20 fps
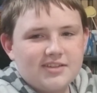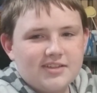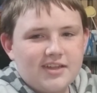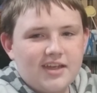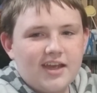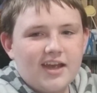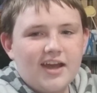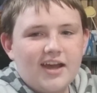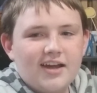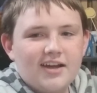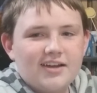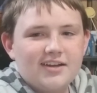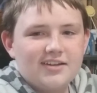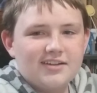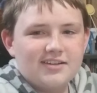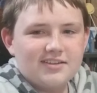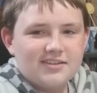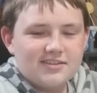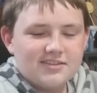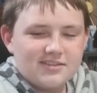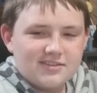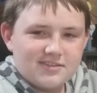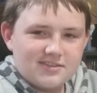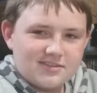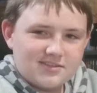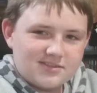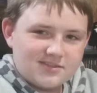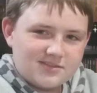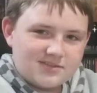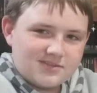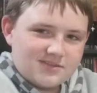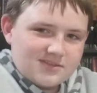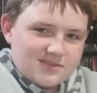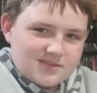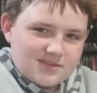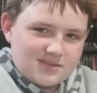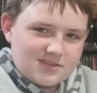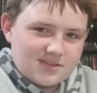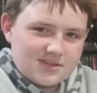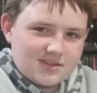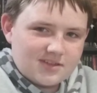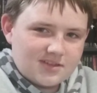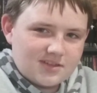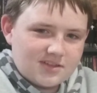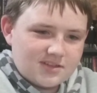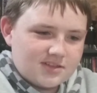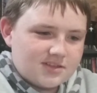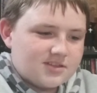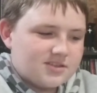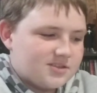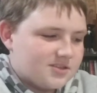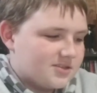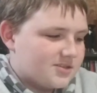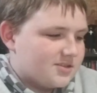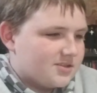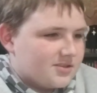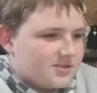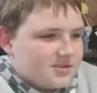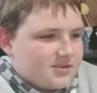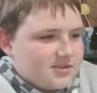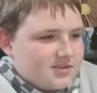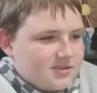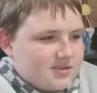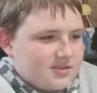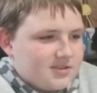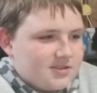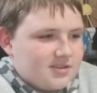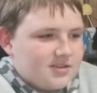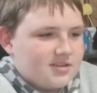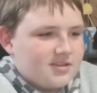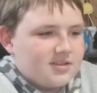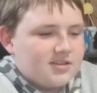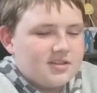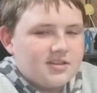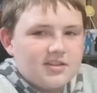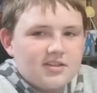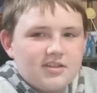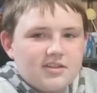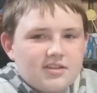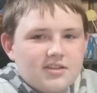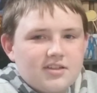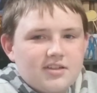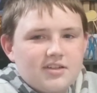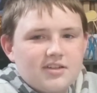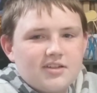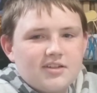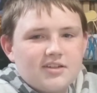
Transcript: (not speaking)